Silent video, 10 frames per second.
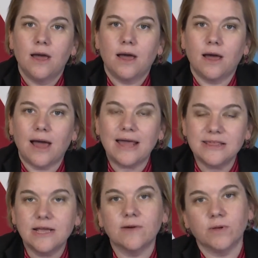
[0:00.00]
I
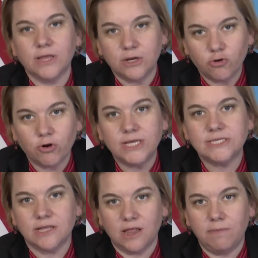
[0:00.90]
think it will
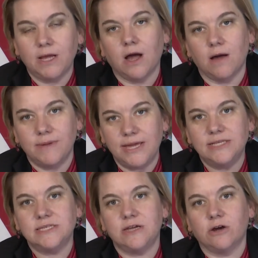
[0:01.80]
increasingly become
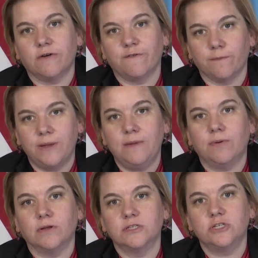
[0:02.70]
easier for
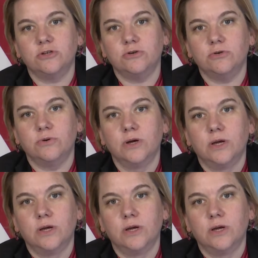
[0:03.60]
people to